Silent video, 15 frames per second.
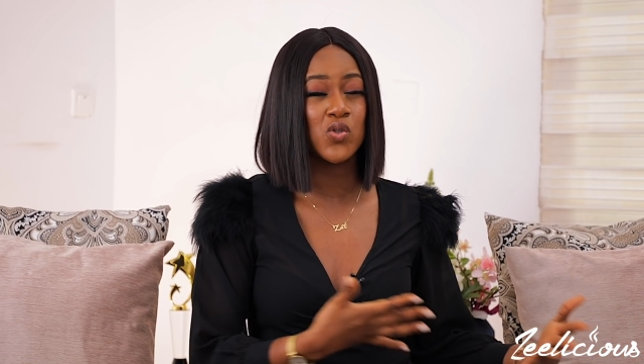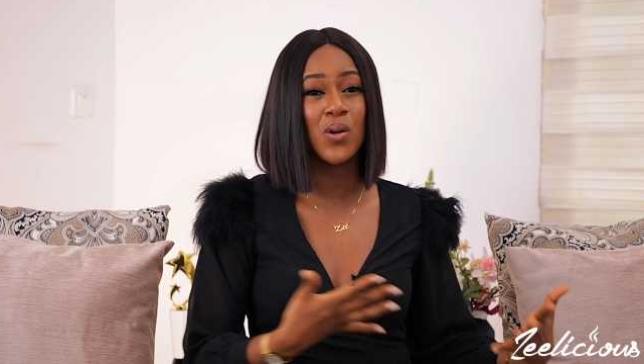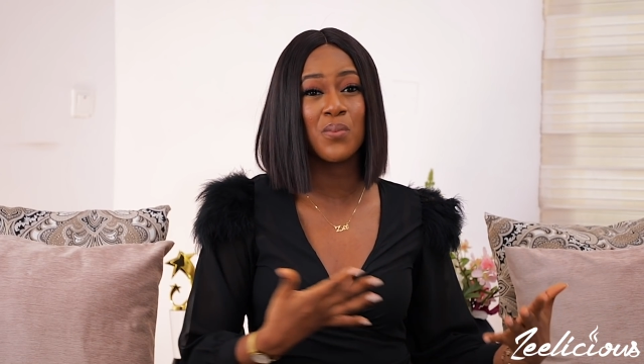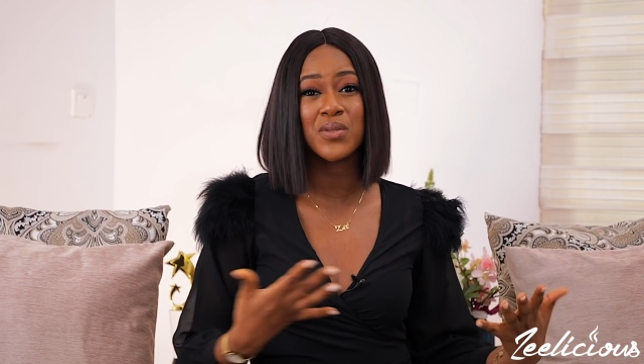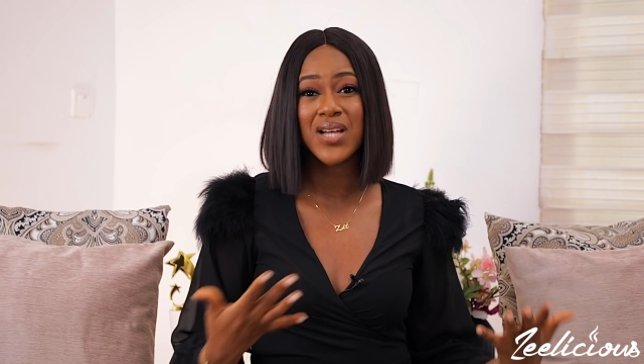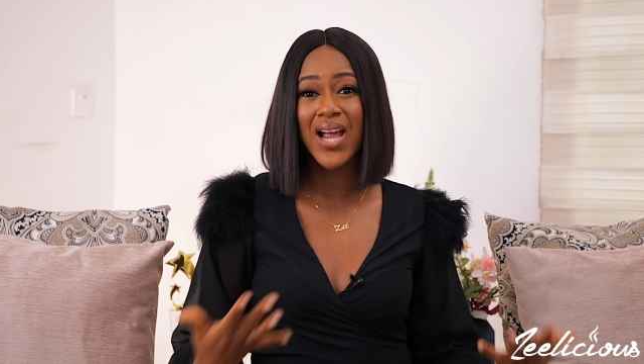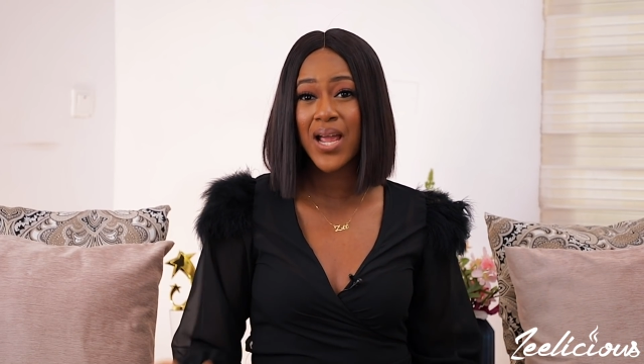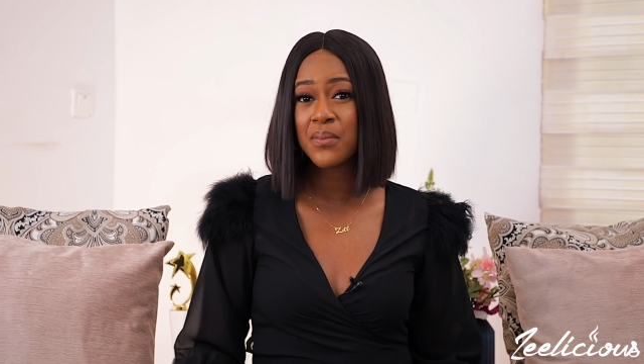
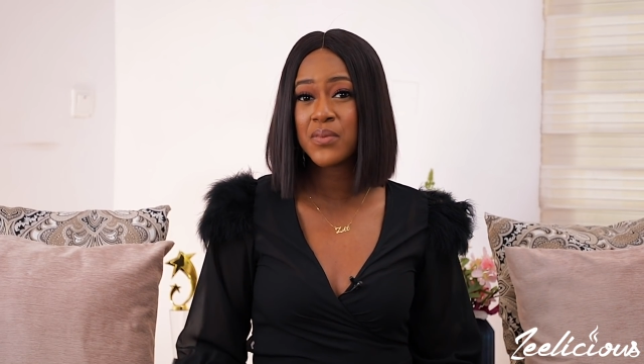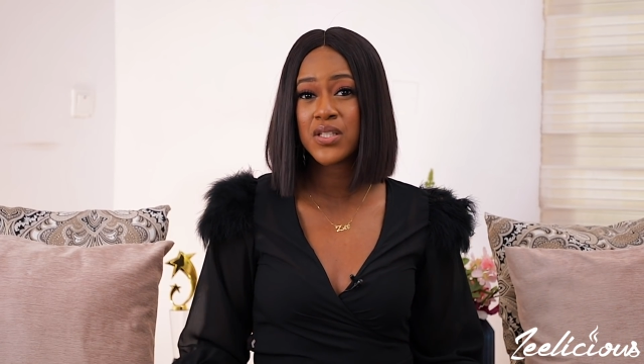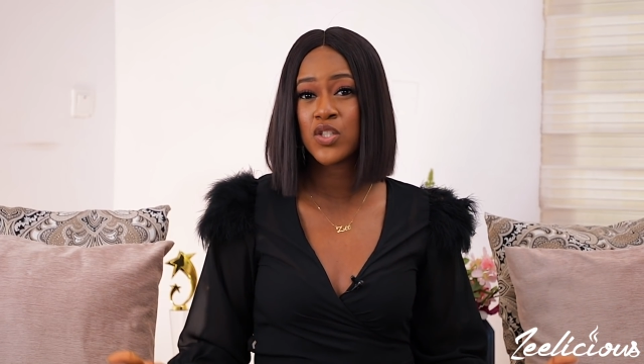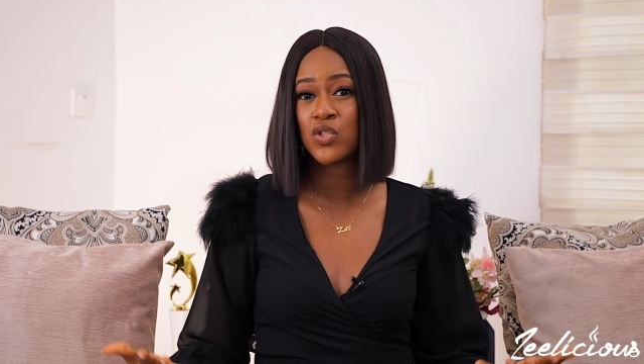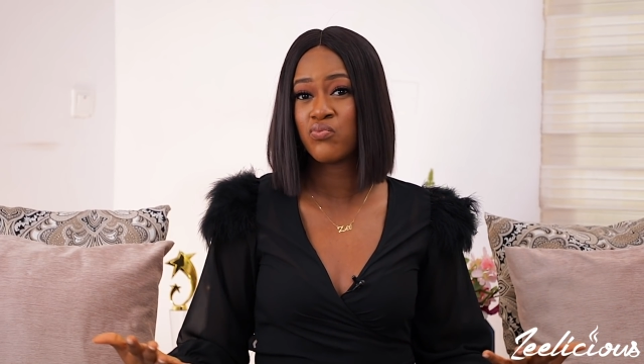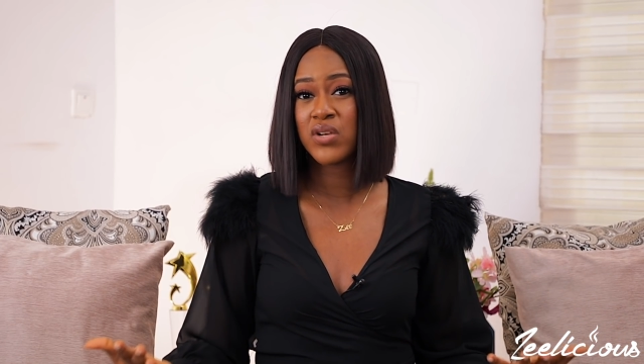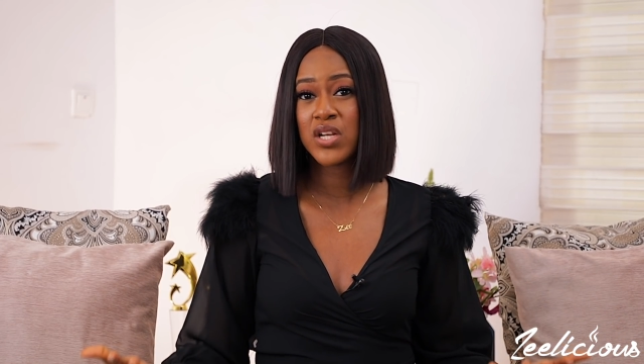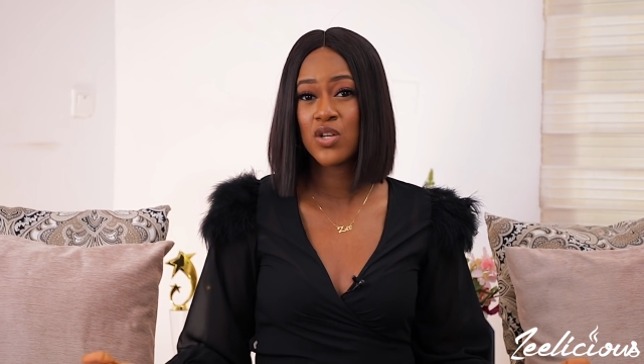Sometimes
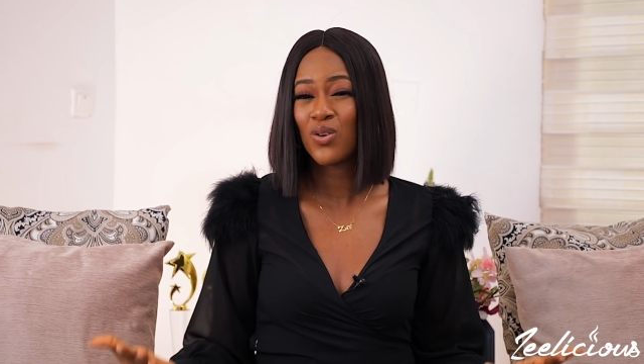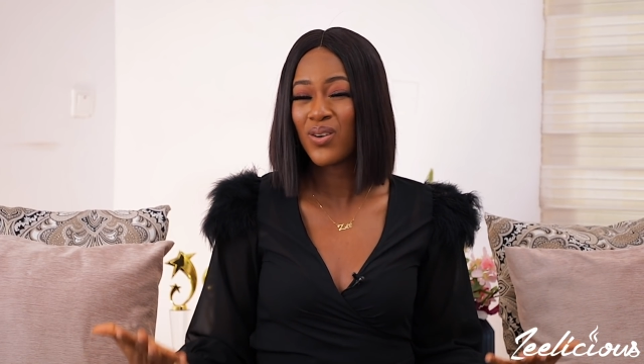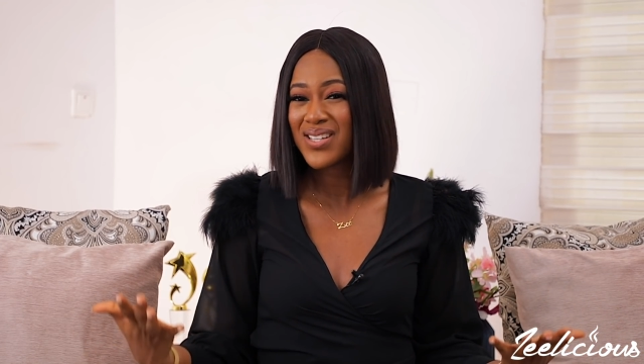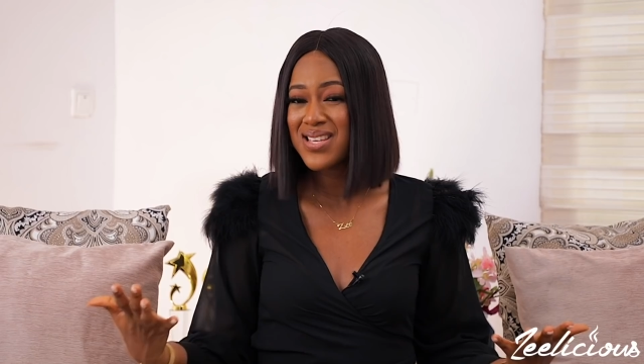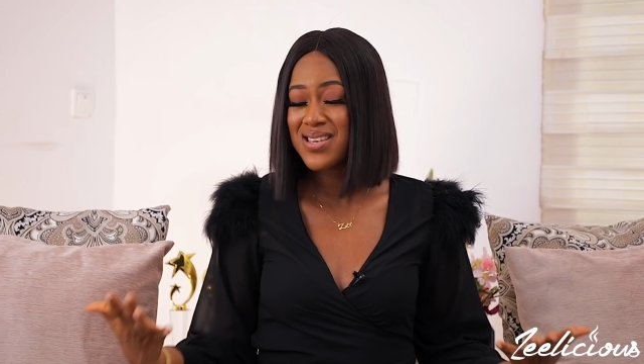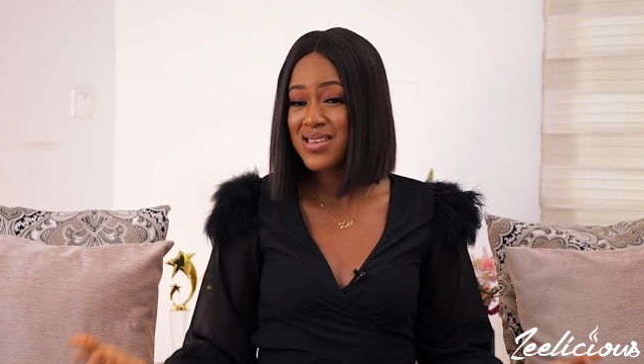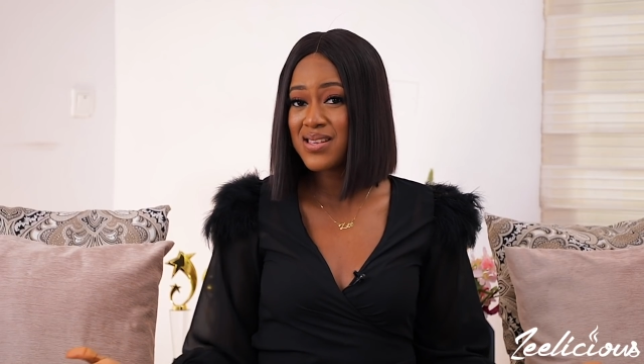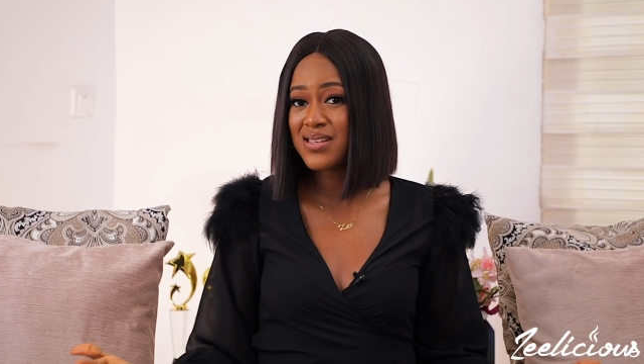it's really not
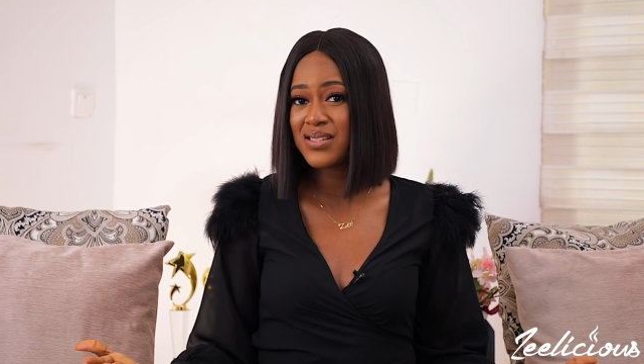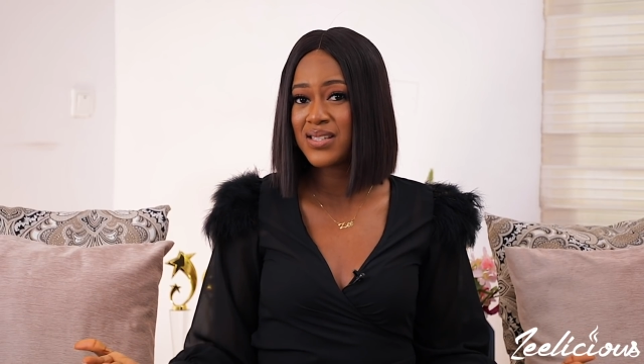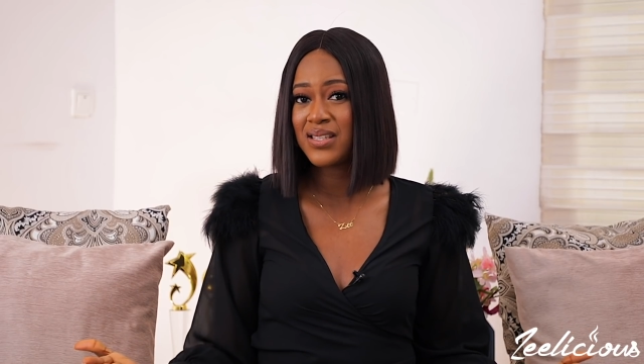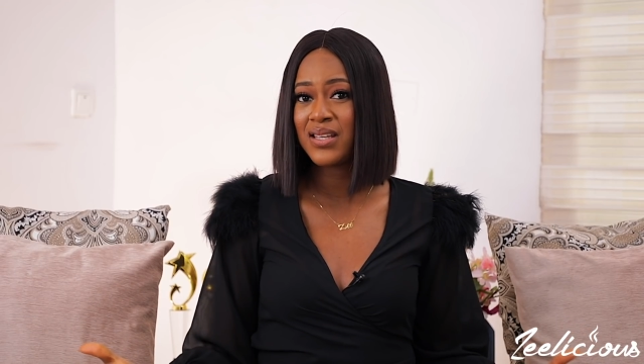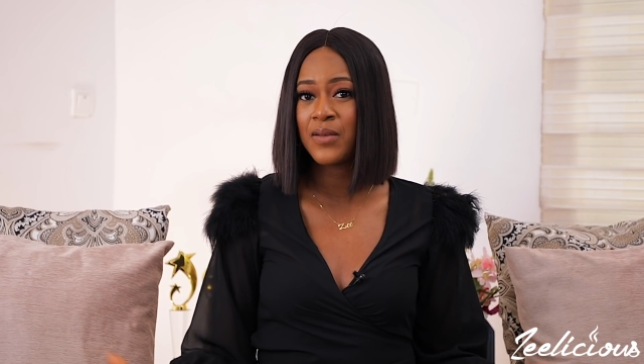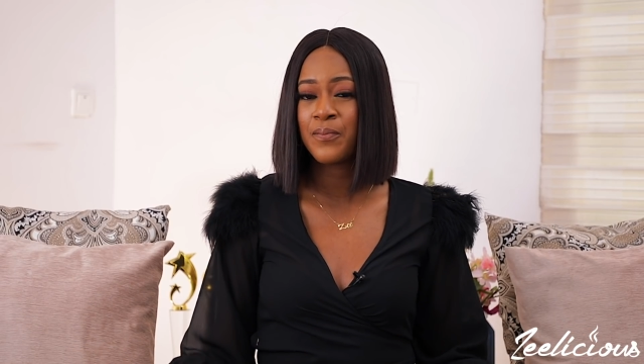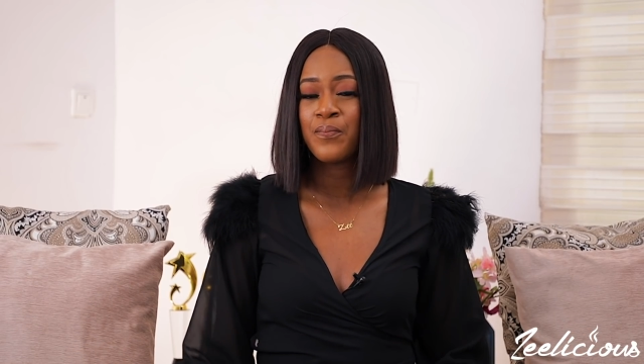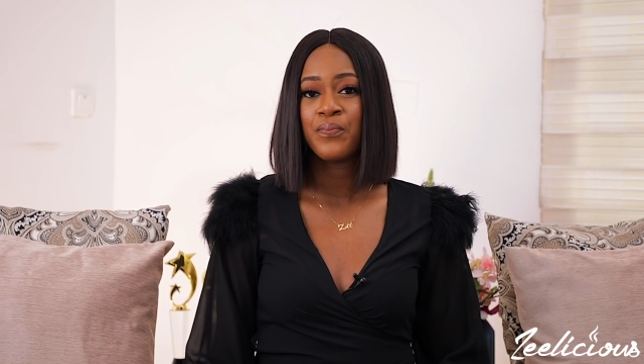
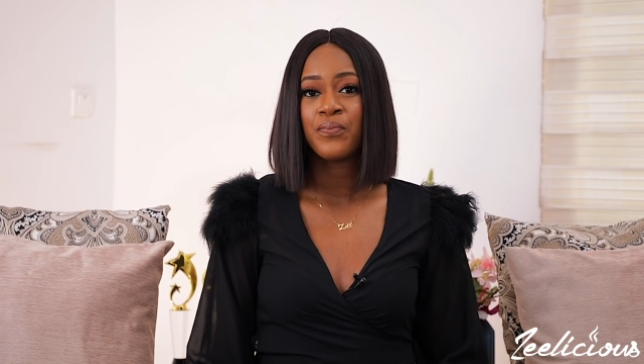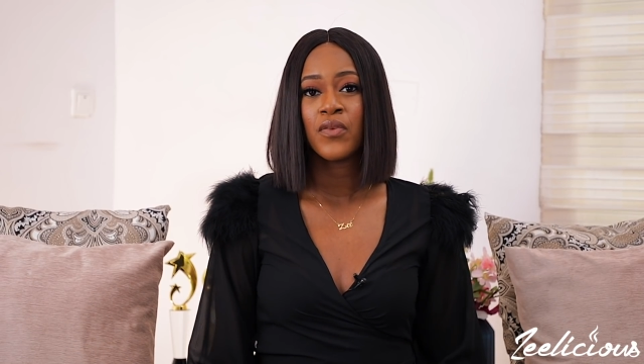easy